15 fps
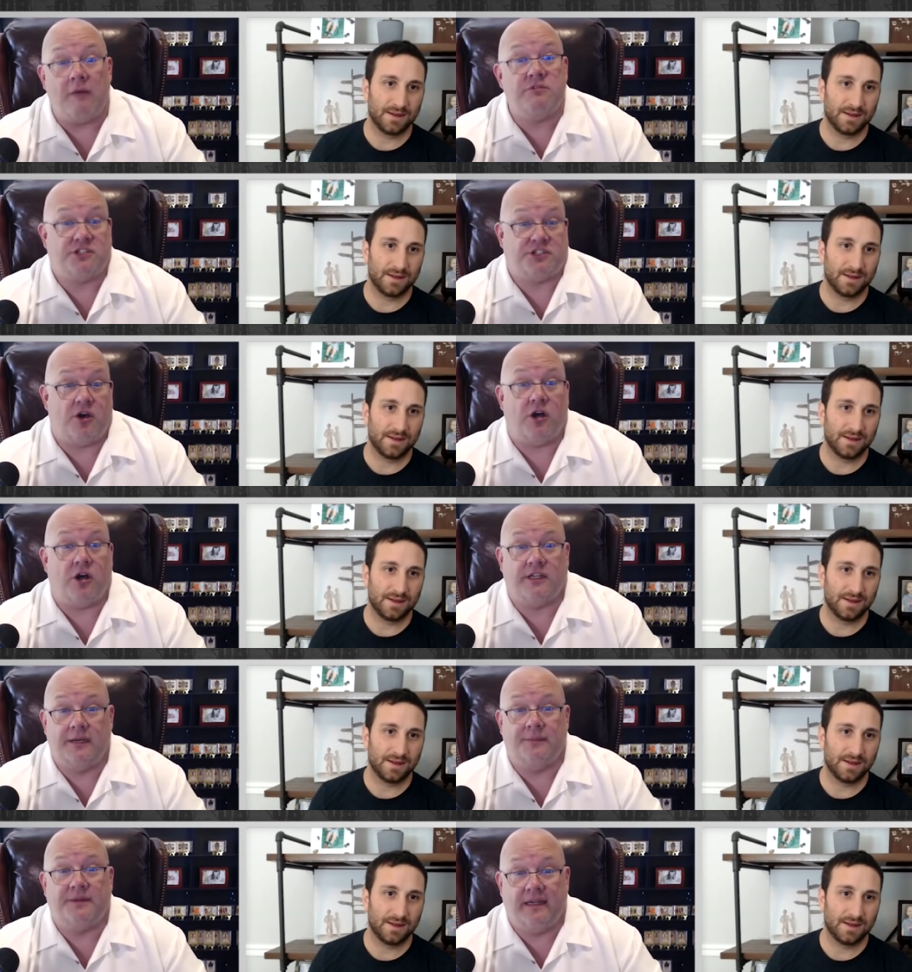Speaker 1: I was
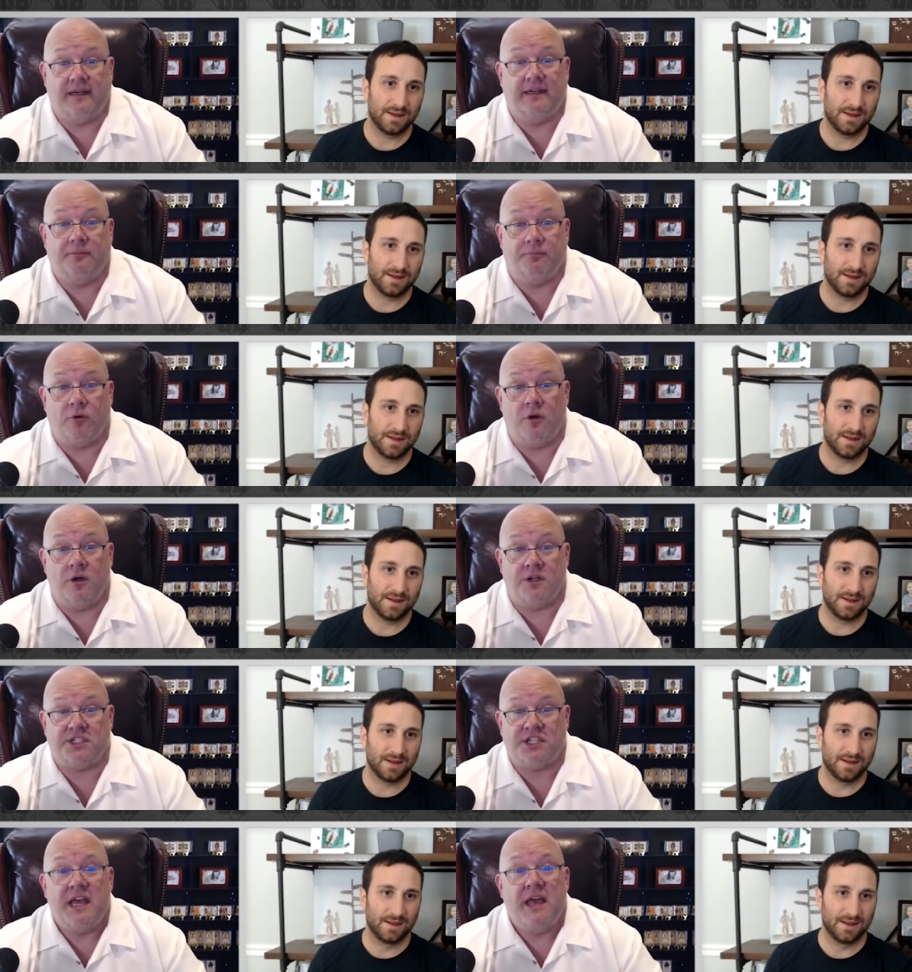talking up Kennedy
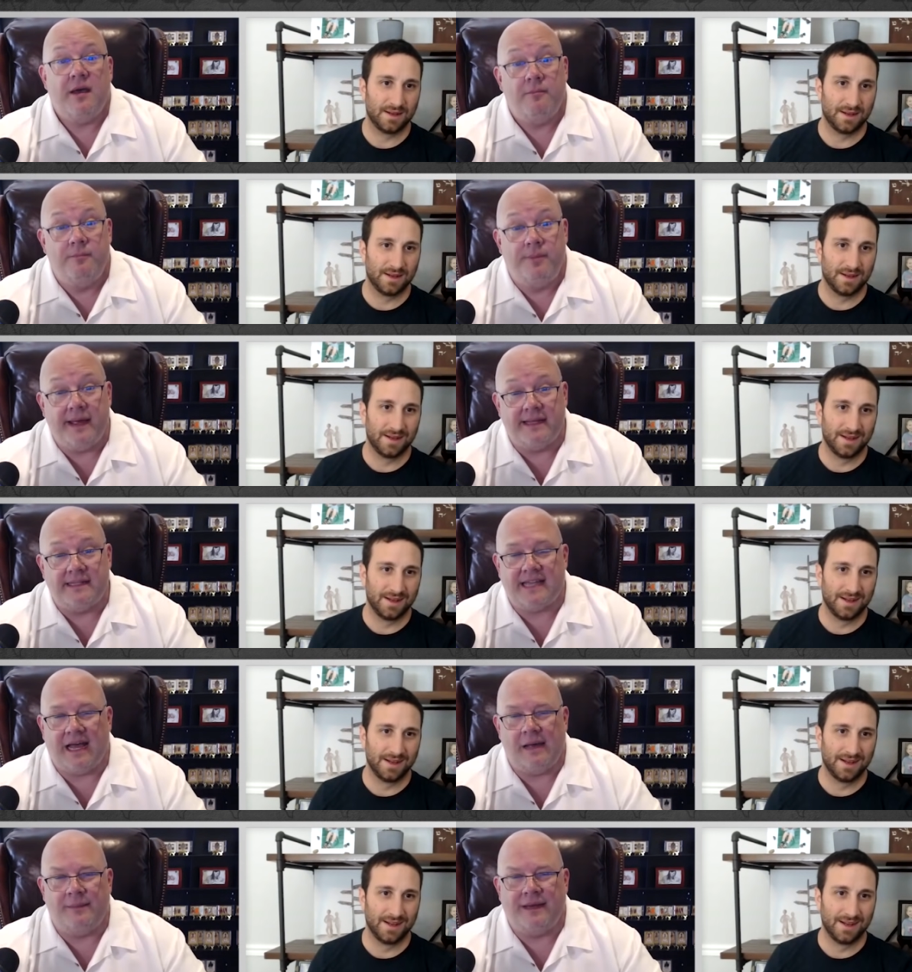Brooks big
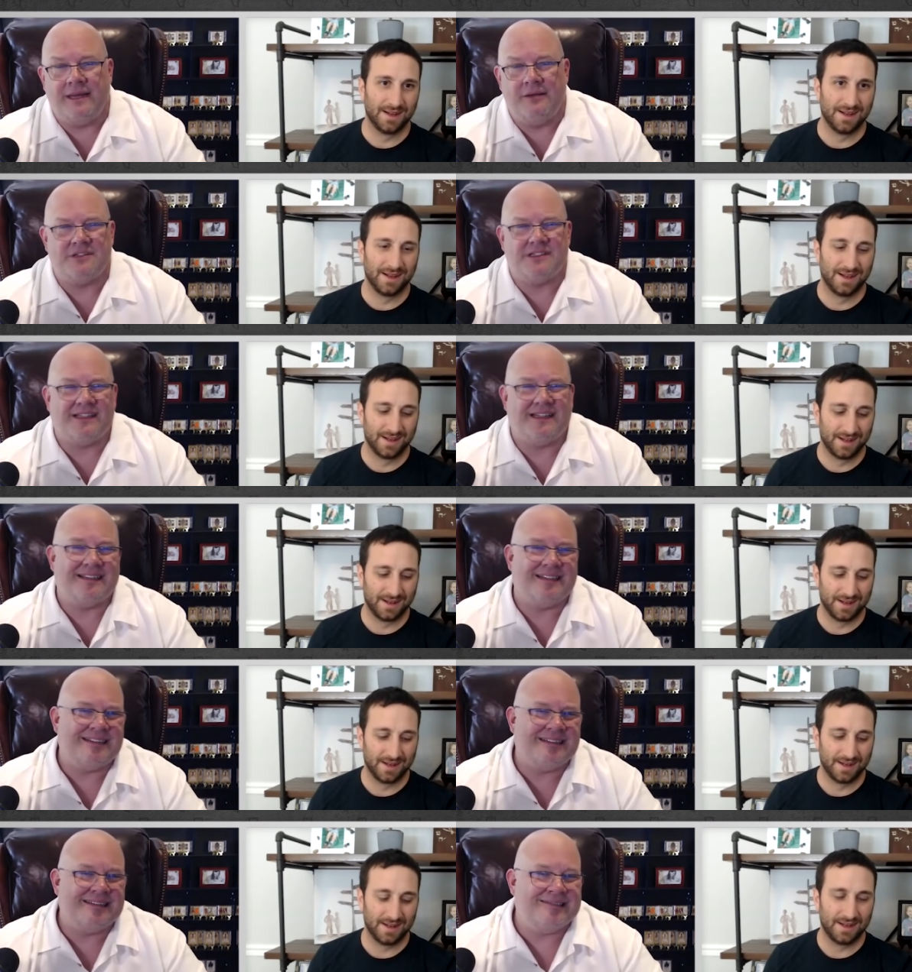time, and he was like,
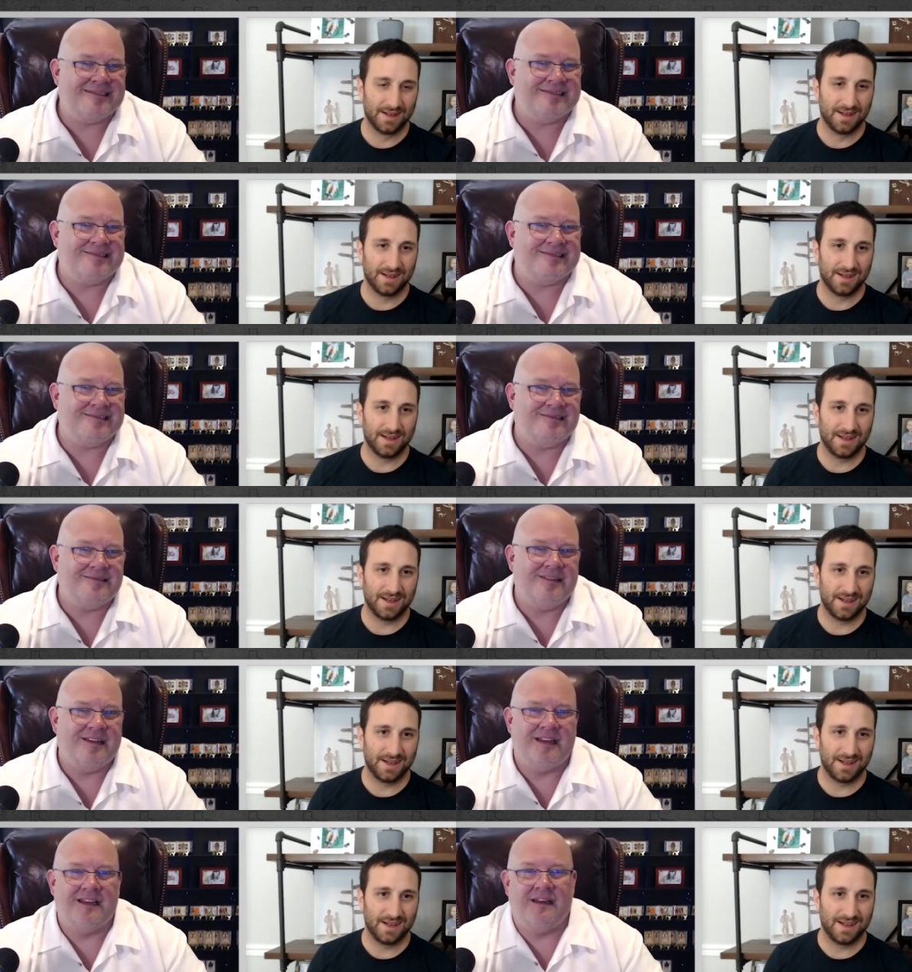
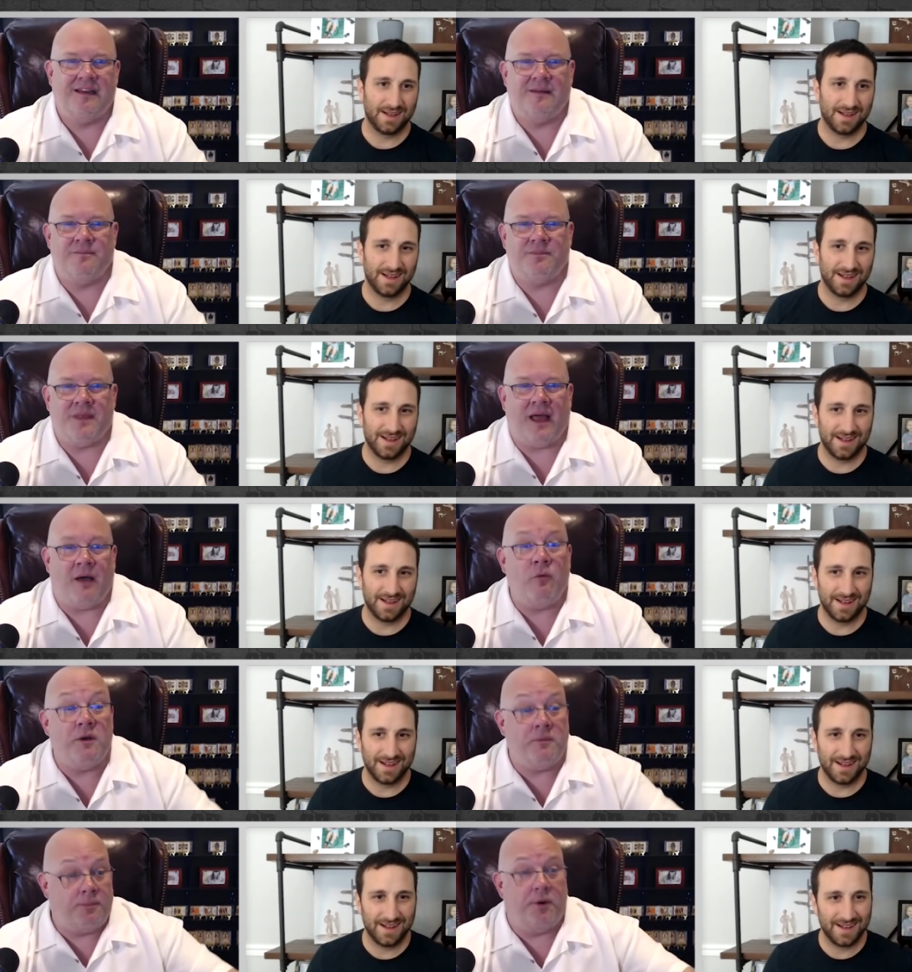"Oh, I
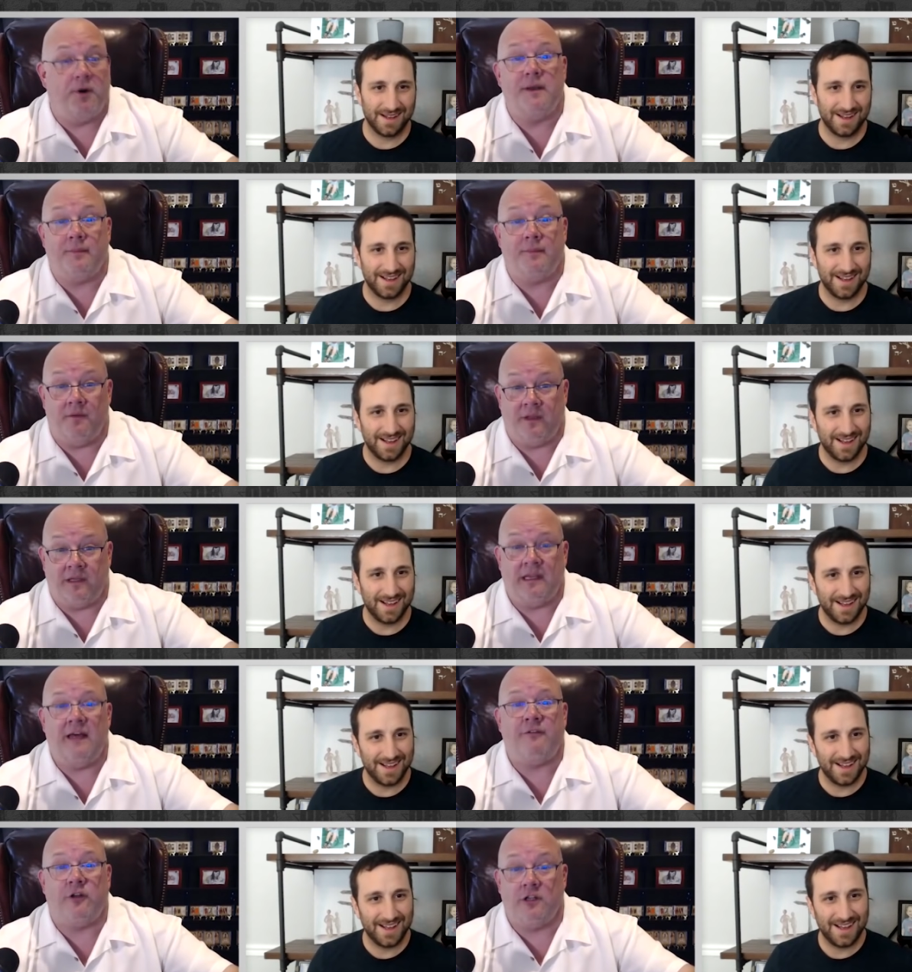wouldn't put him on the
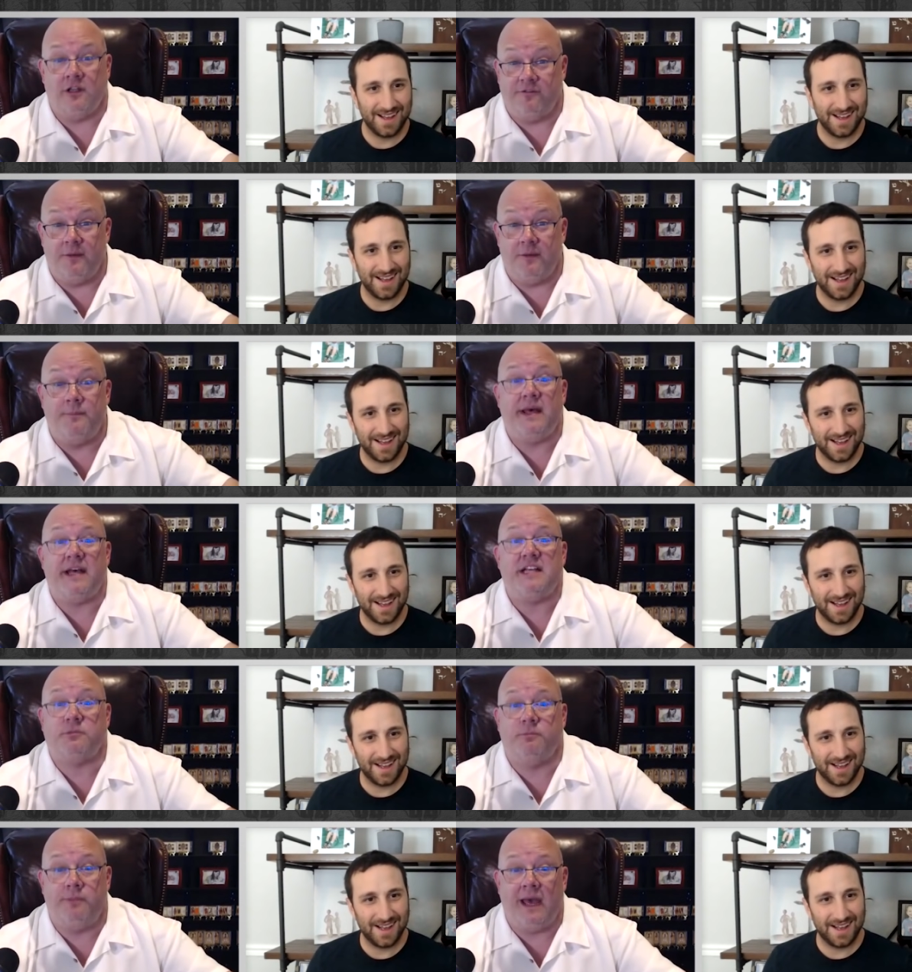level of the
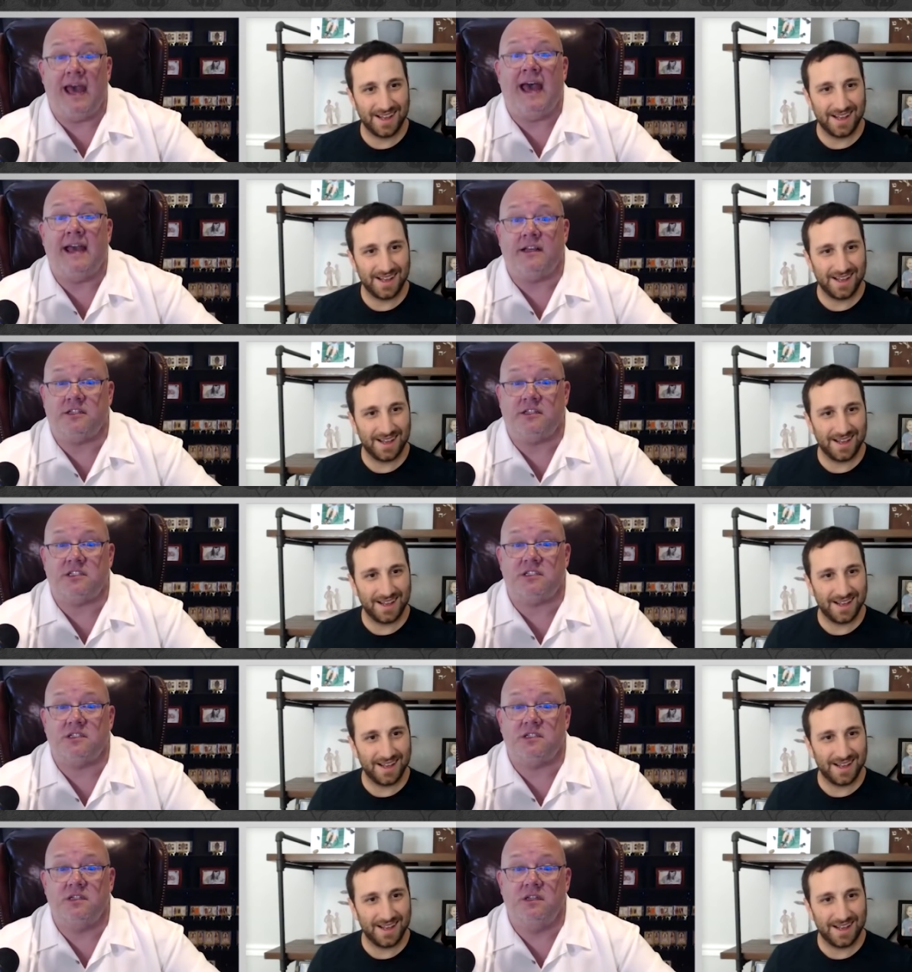best
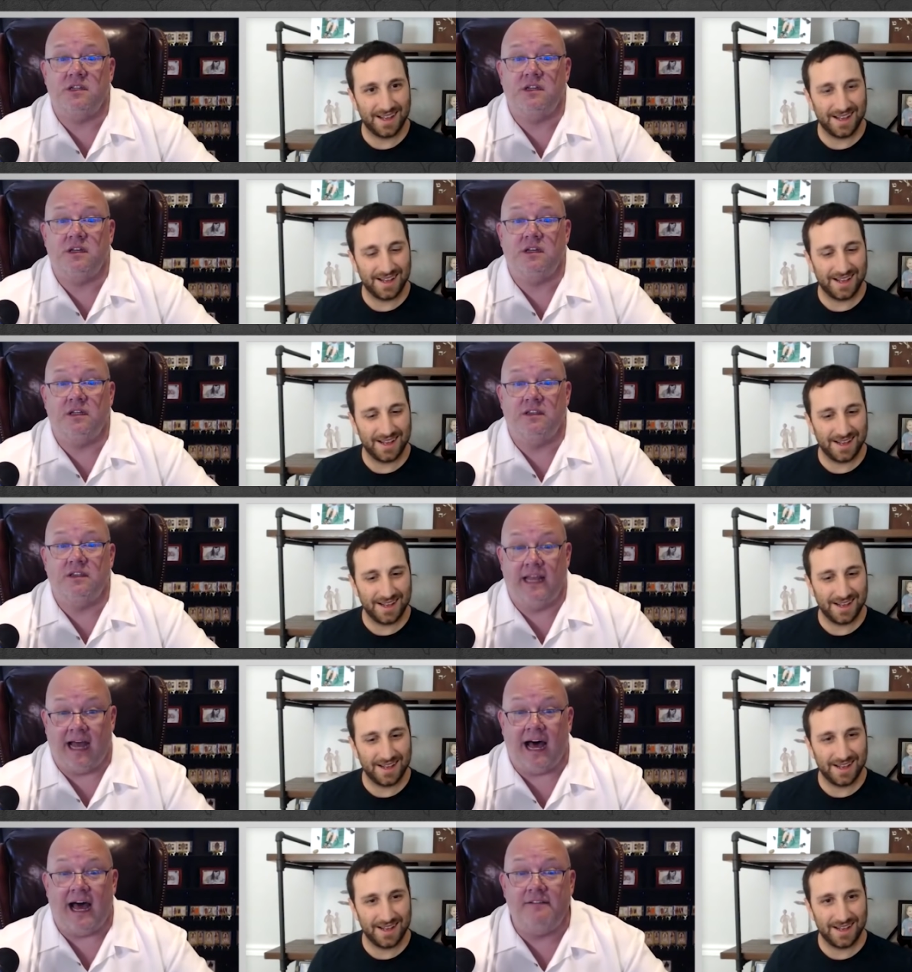backs
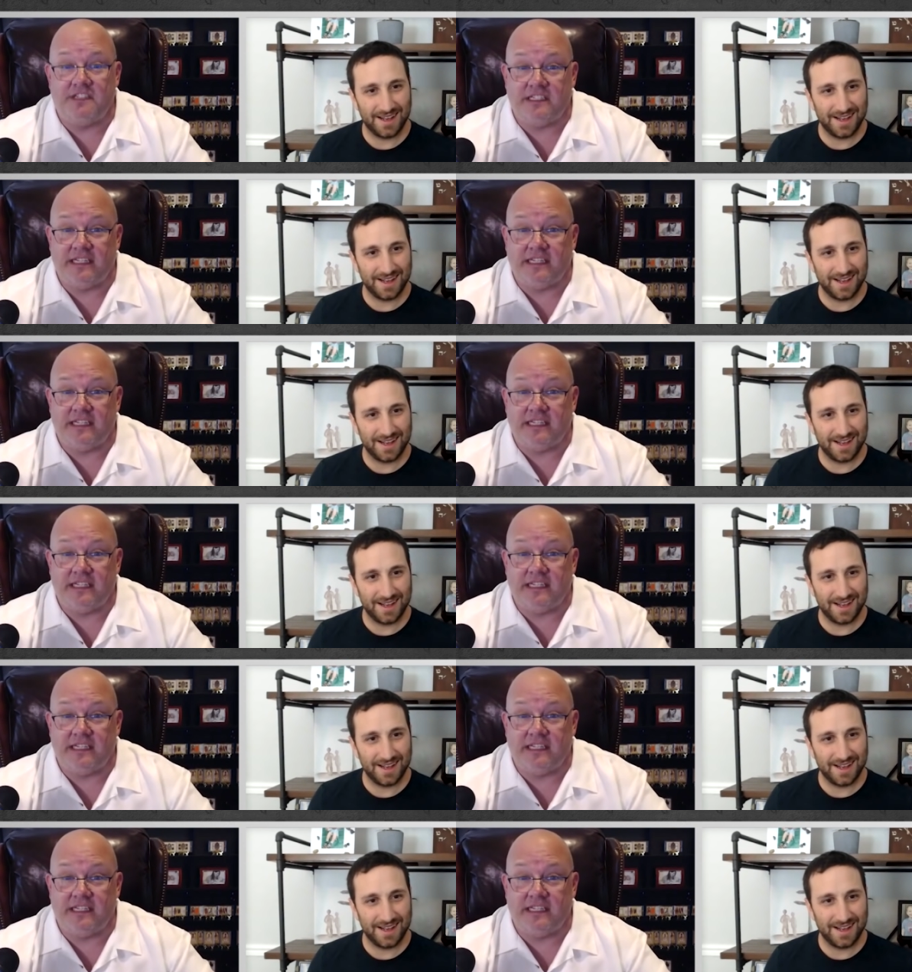that I've